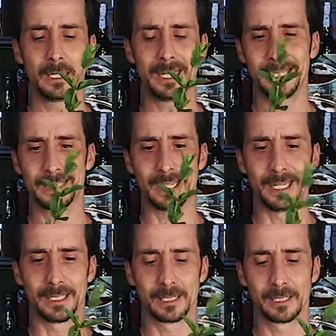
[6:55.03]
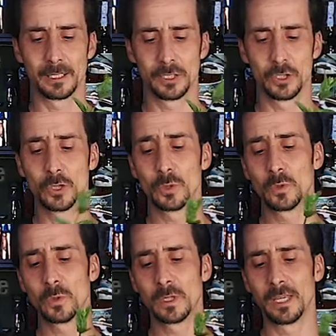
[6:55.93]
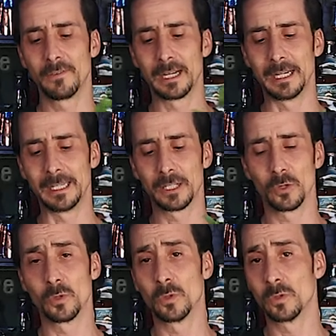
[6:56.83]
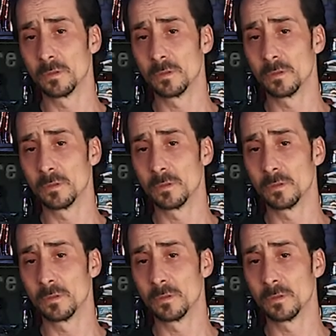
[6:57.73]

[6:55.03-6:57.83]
I decide to give it a little,